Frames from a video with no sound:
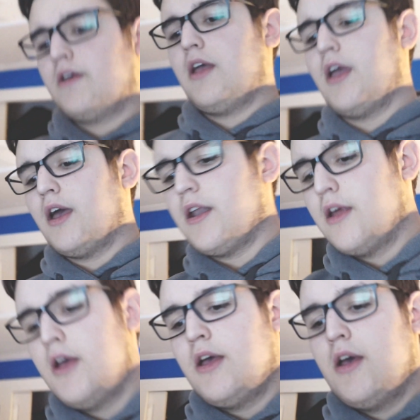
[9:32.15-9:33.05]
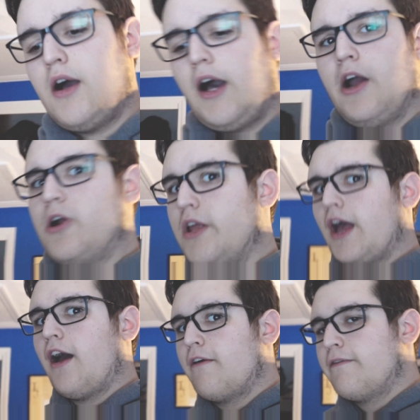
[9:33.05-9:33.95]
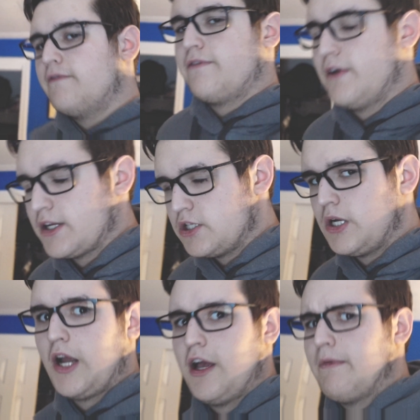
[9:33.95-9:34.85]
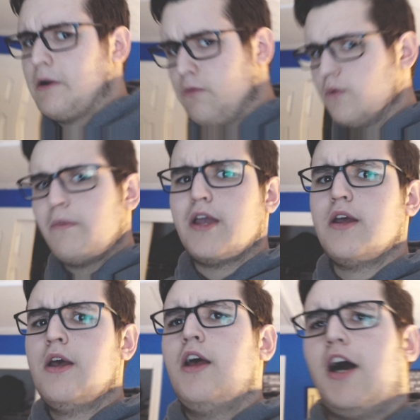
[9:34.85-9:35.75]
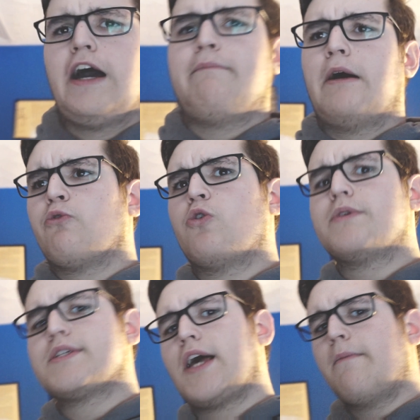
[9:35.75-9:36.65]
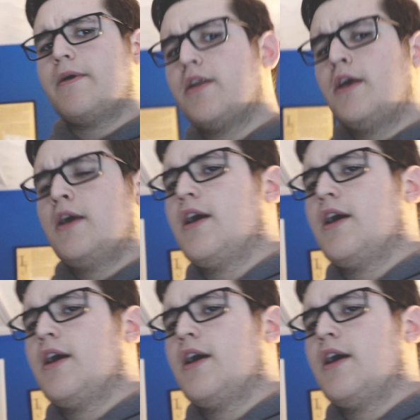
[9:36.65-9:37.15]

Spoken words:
And I already have, for next year, I have my roommate, I have my room assignment.